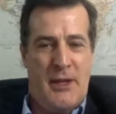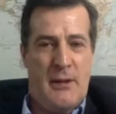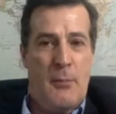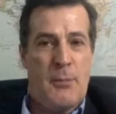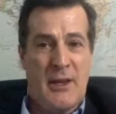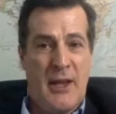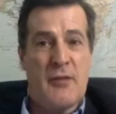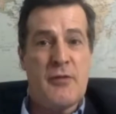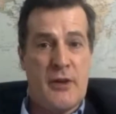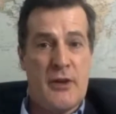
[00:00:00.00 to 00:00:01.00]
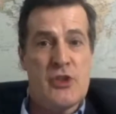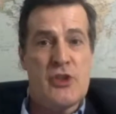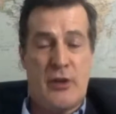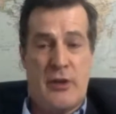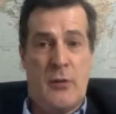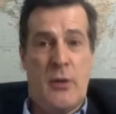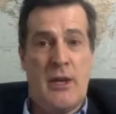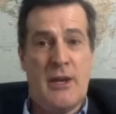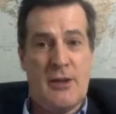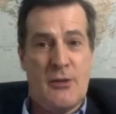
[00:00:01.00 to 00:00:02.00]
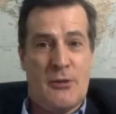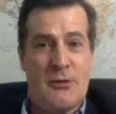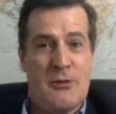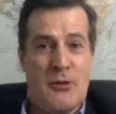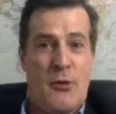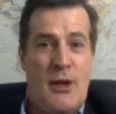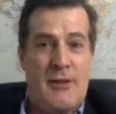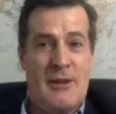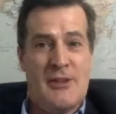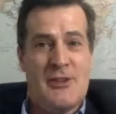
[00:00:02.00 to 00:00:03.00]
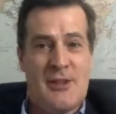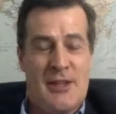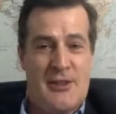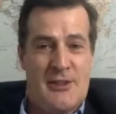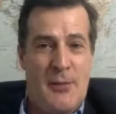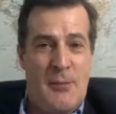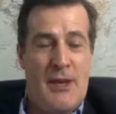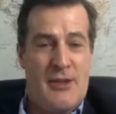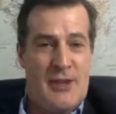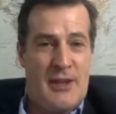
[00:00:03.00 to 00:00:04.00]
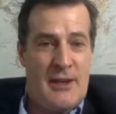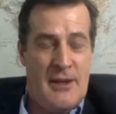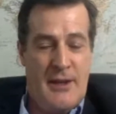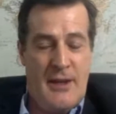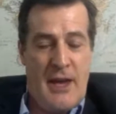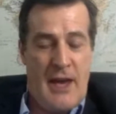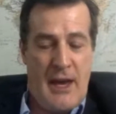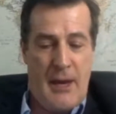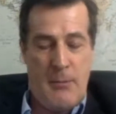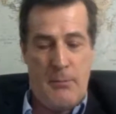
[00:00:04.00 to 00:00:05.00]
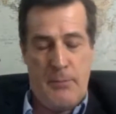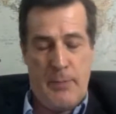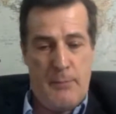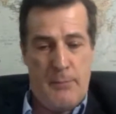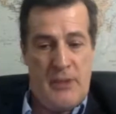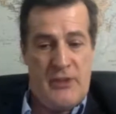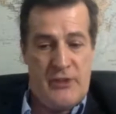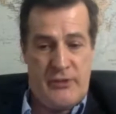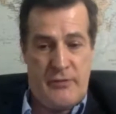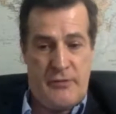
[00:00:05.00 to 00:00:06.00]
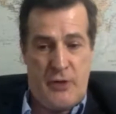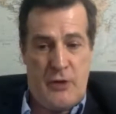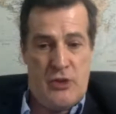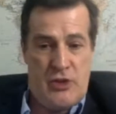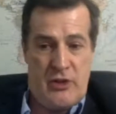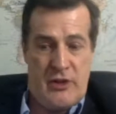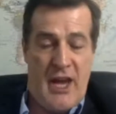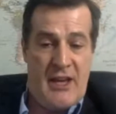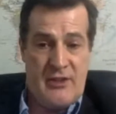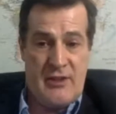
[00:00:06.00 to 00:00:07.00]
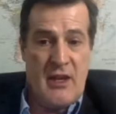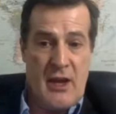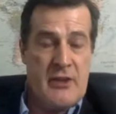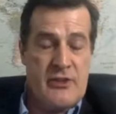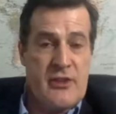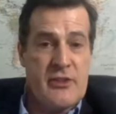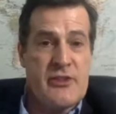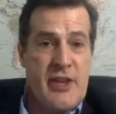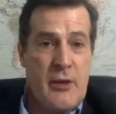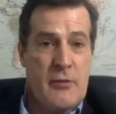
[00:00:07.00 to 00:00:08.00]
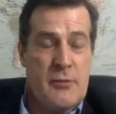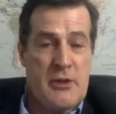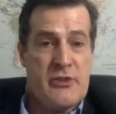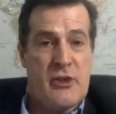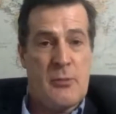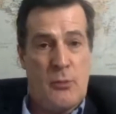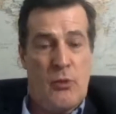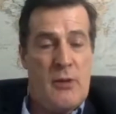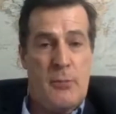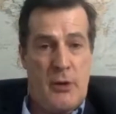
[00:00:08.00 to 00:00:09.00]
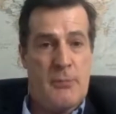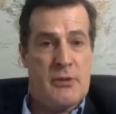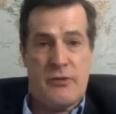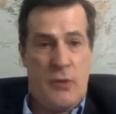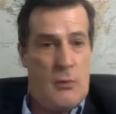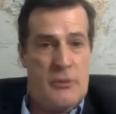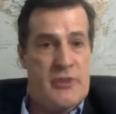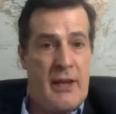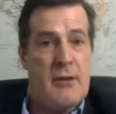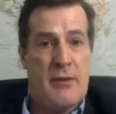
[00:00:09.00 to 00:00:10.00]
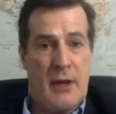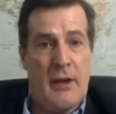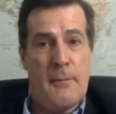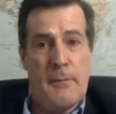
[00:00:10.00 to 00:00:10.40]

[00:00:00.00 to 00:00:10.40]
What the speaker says: A bit like furniture in a way. They're creating these amazing pieces of furniture, as in the cask itself, because it can be repurposed for almost anything.